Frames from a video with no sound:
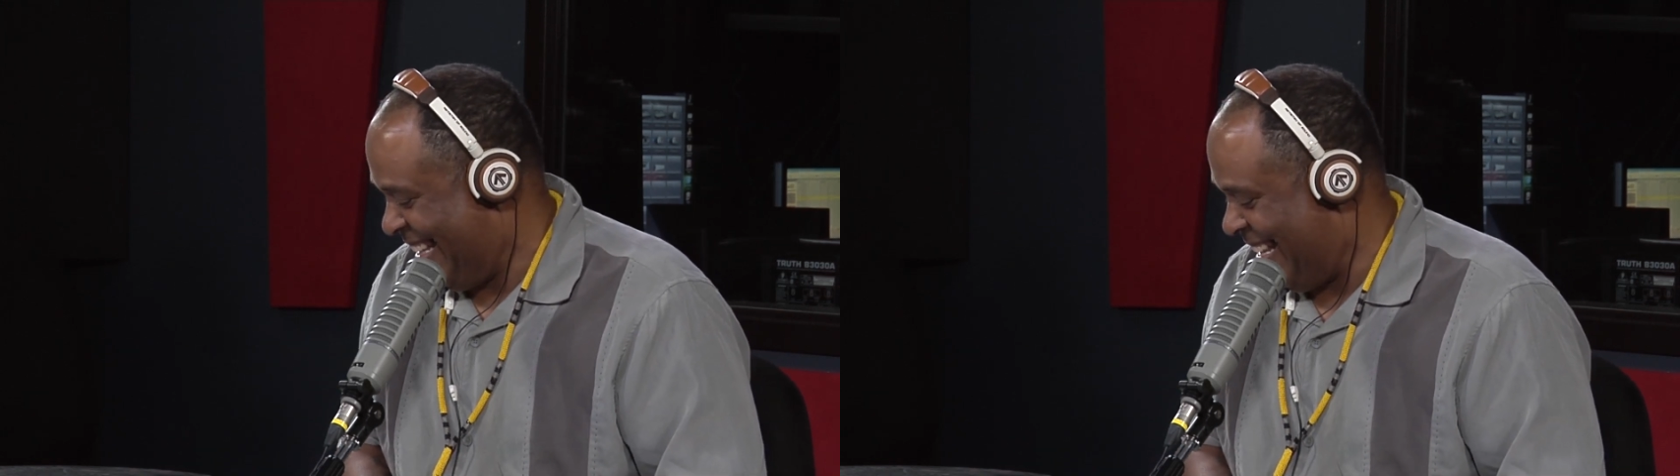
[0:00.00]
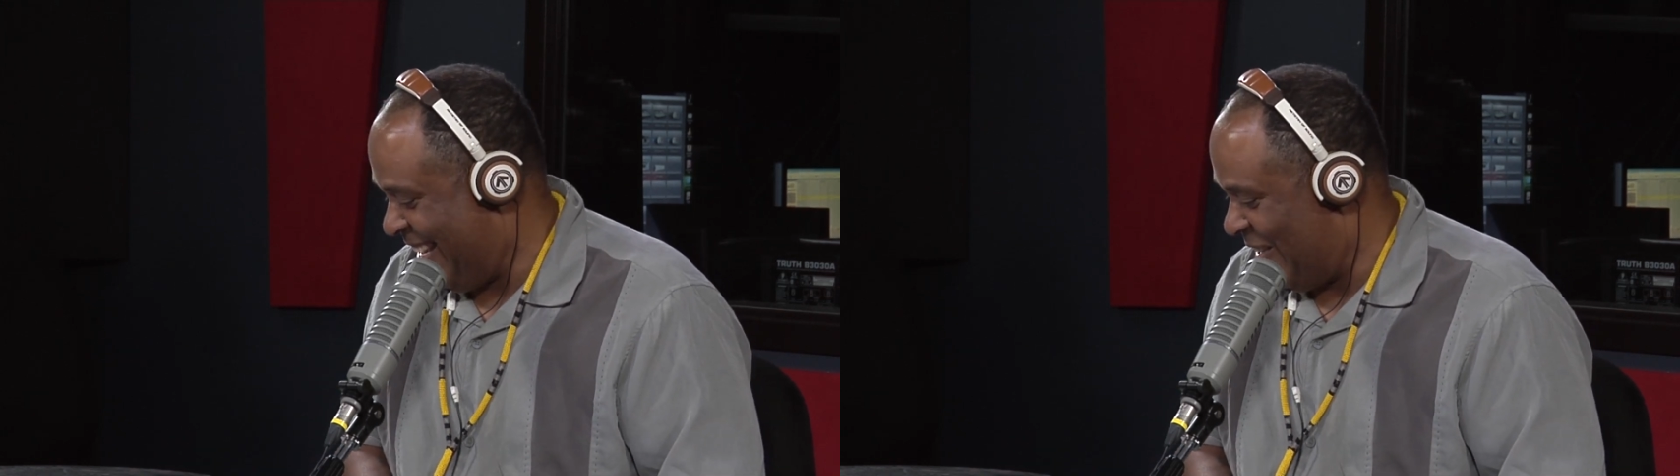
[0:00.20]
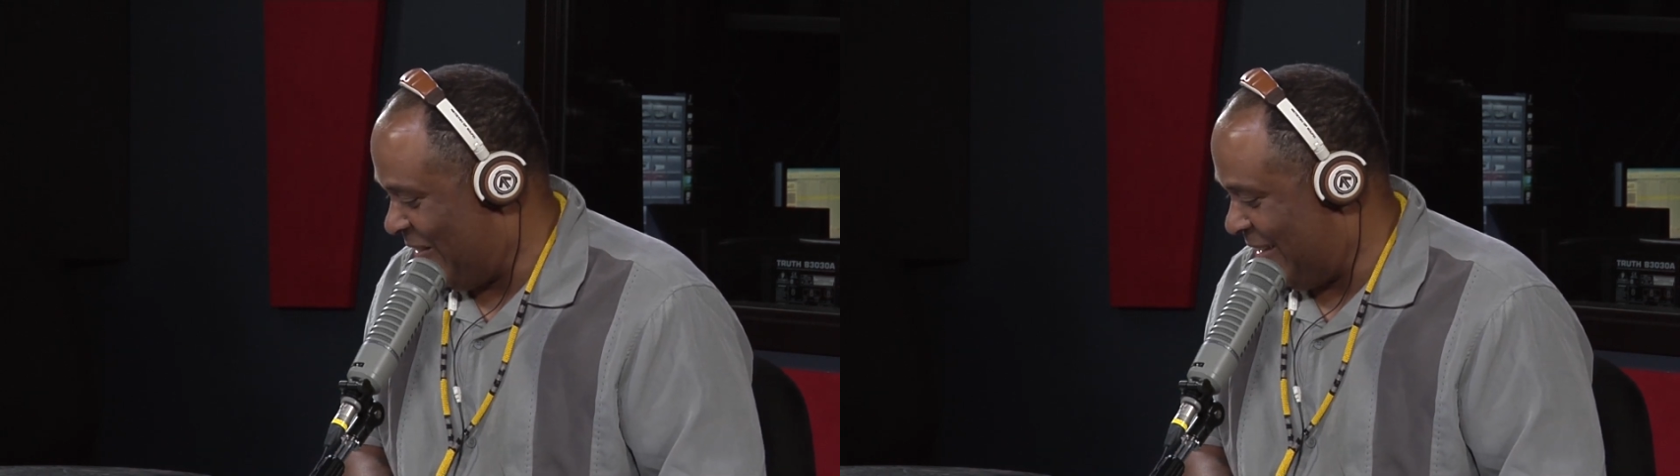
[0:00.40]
now,